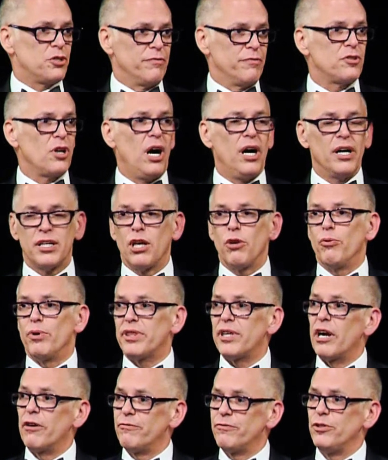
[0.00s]
of talking with
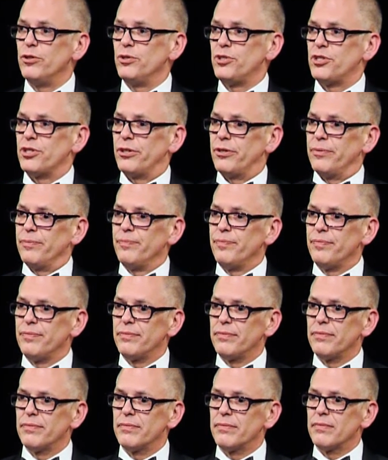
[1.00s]
our future,
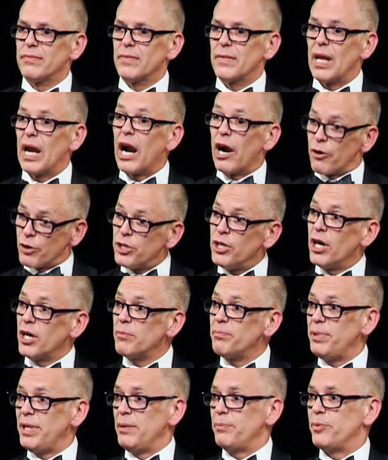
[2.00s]
our young
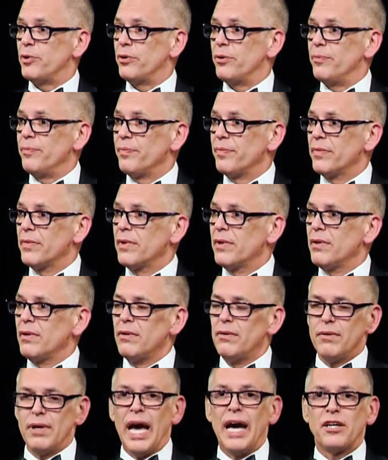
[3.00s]
people,
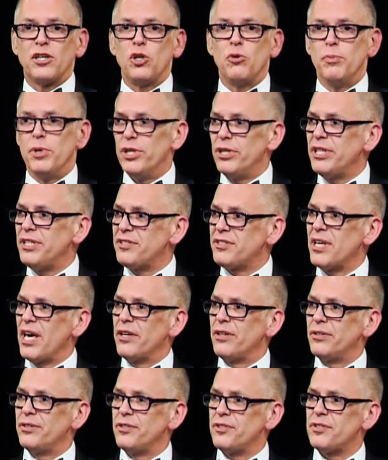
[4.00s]
at community
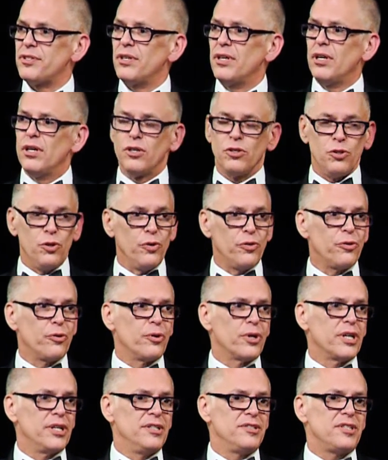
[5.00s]
centers, youth
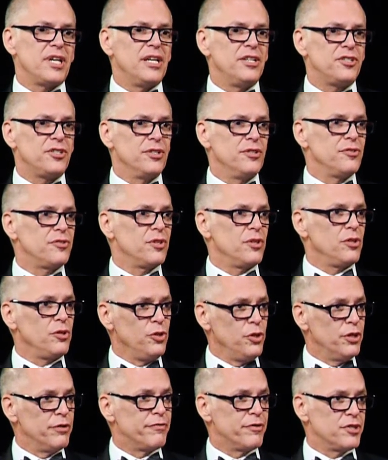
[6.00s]
organizations,
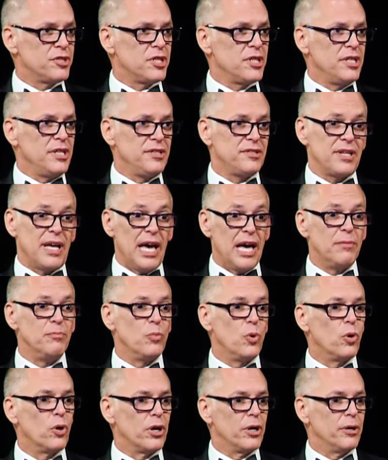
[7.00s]
universities, and
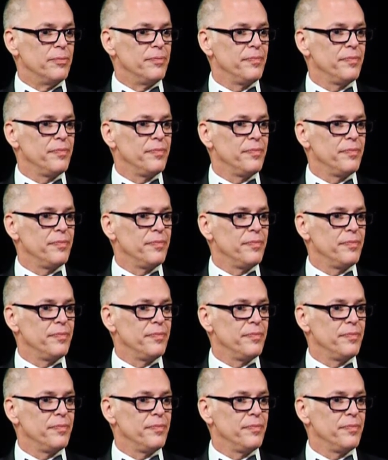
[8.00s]
more.